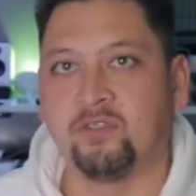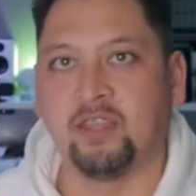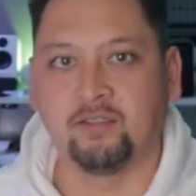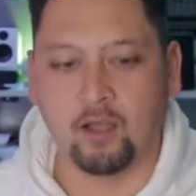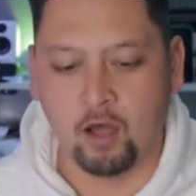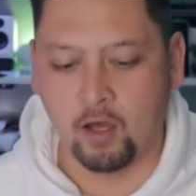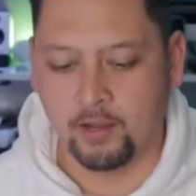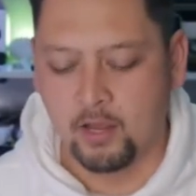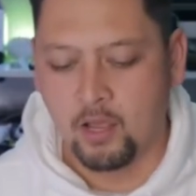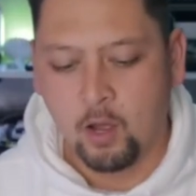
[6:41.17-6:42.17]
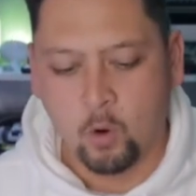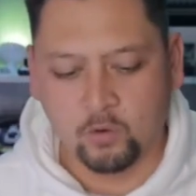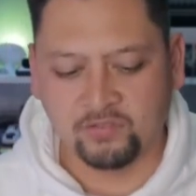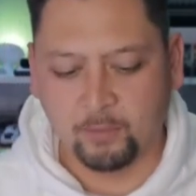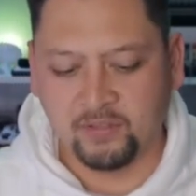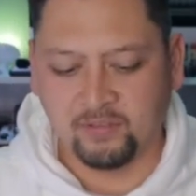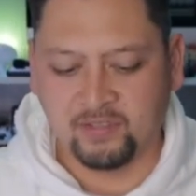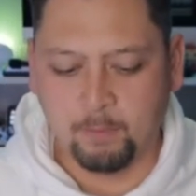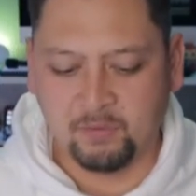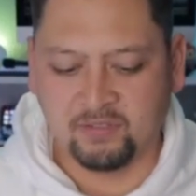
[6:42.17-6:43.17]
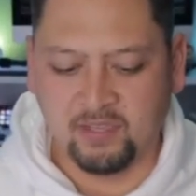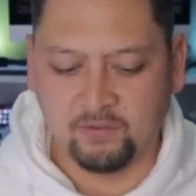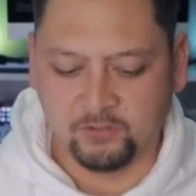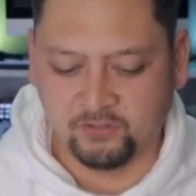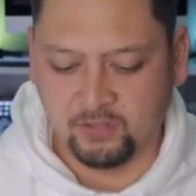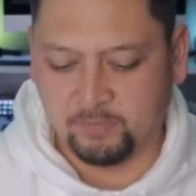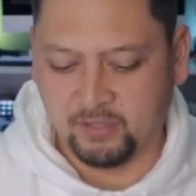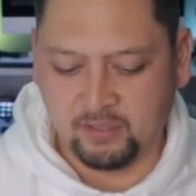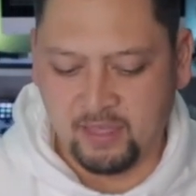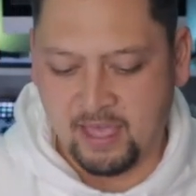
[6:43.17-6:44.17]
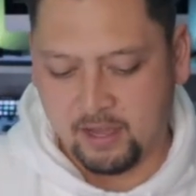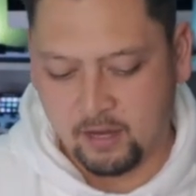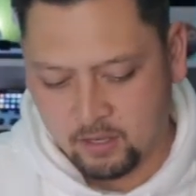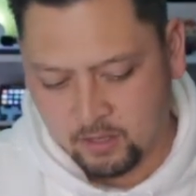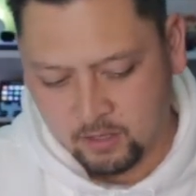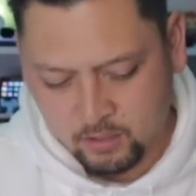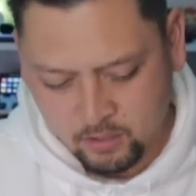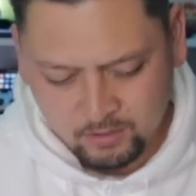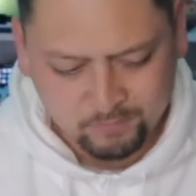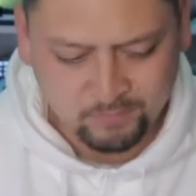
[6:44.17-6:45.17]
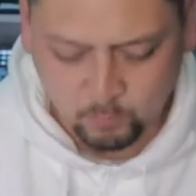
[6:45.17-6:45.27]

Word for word: things on or some things came as gift or something like that. I